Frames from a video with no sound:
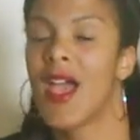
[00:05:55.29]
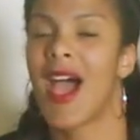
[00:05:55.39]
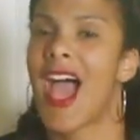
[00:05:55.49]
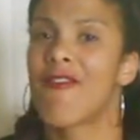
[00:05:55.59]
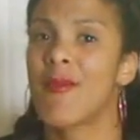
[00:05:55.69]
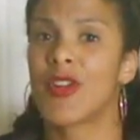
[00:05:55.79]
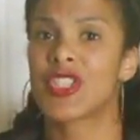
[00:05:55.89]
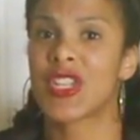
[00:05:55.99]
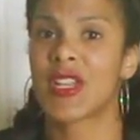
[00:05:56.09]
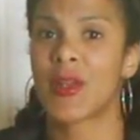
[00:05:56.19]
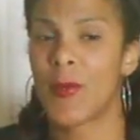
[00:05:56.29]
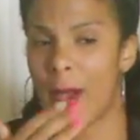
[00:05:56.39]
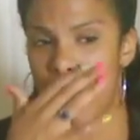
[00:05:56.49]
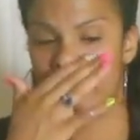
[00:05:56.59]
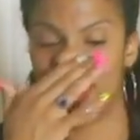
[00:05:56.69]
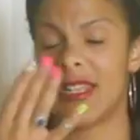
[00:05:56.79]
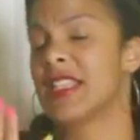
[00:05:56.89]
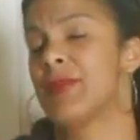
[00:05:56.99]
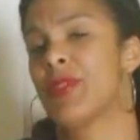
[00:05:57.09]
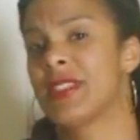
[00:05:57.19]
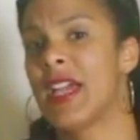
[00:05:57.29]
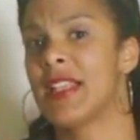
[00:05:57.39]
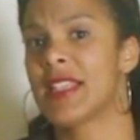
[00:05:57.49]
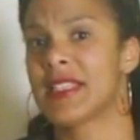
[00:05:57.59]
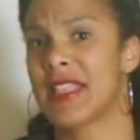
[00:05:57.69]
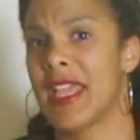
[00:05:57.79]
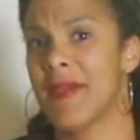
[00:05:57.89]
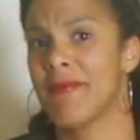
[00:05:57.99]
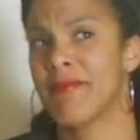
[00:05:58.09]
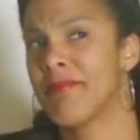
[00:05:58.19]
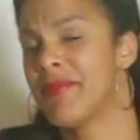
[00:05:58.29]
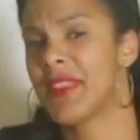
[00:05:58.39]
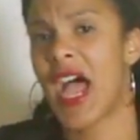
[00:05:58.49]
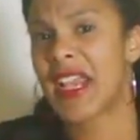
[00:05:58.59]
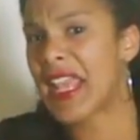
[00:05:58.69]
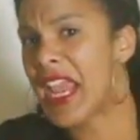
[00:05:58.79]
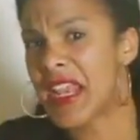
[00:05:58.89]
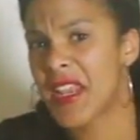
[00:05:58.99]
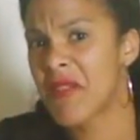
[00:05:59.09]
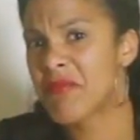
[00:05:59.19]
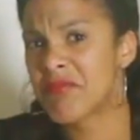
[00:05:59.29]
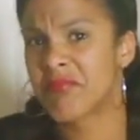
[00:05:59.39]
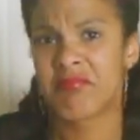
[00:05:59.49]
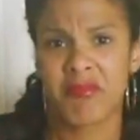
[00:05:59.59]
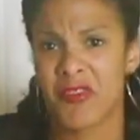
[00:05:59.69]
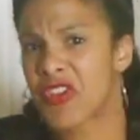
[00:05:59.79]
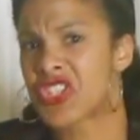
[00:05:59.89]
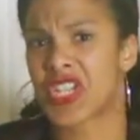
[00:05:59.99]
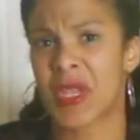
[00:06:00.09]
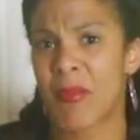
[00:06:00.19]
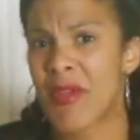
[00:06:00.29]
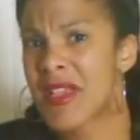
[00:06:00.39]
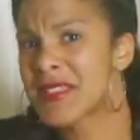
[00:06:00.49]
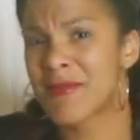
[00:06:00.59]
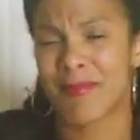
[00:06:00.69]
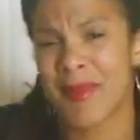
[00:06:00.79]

I haven't bought chicken in a while, but let's pretend it's like $9.80 for a chicken breast.